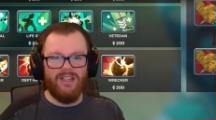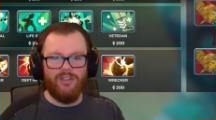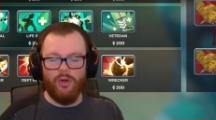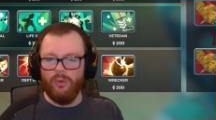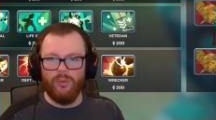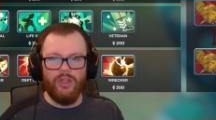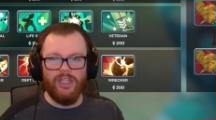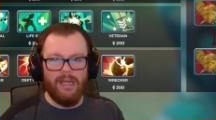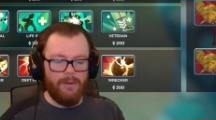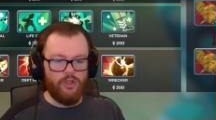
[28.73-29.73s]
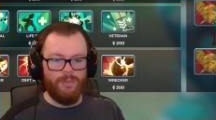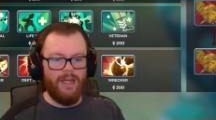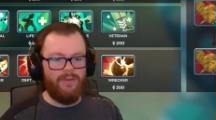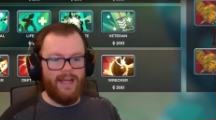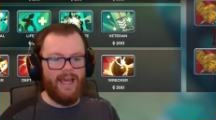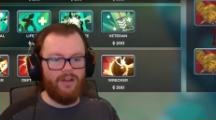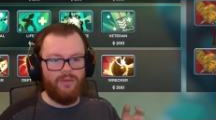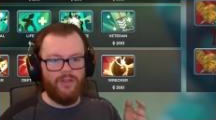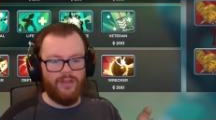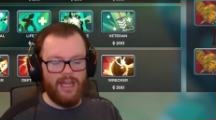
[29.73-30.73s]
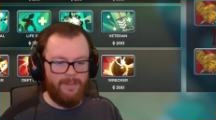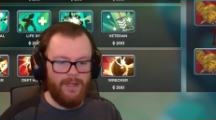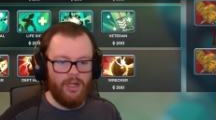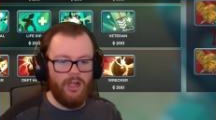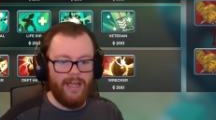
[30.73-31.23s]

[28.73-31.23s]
don't really get much benefit out of this item at all.